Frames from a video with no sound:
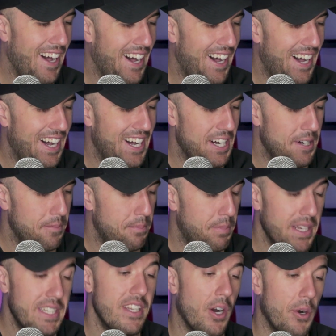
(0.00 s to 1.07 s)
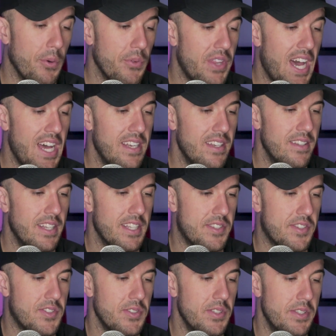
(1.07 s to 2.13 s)
But no,
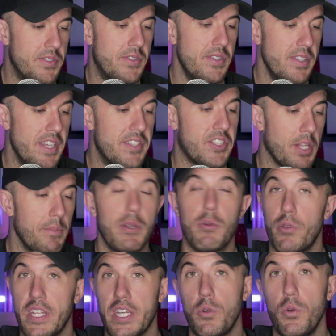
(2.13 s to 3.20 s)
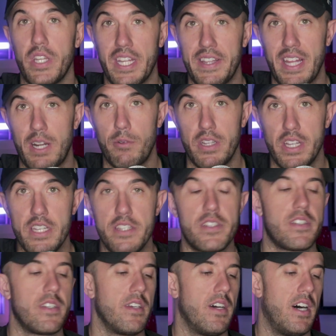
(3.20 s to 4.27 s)
it's going to be really cool to get that
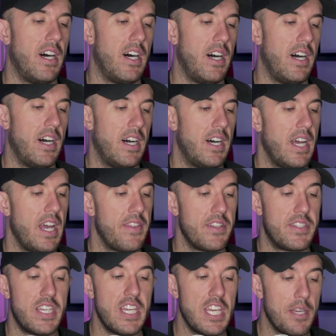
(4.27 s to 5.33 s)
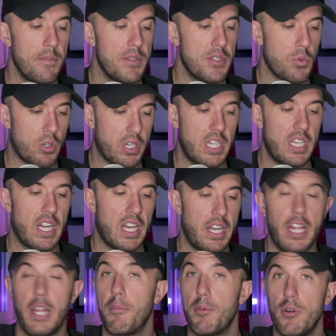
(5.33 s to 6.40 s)
released. And the team is working on
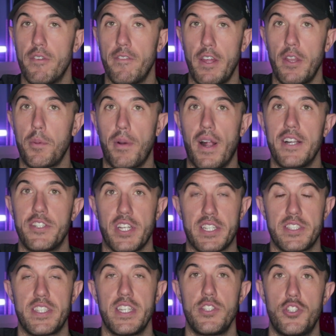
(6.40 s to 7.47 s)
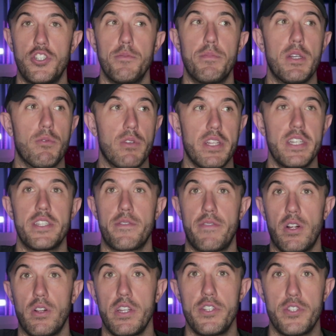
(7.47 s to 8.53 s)
a number of other projects that should be released
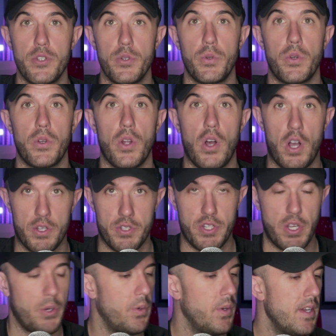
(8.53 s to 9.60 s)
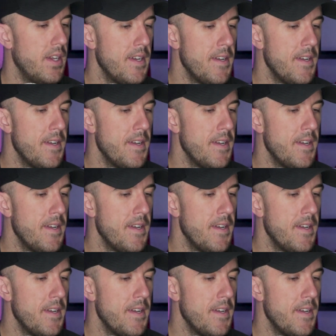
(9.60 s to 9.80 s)
fairly soon also.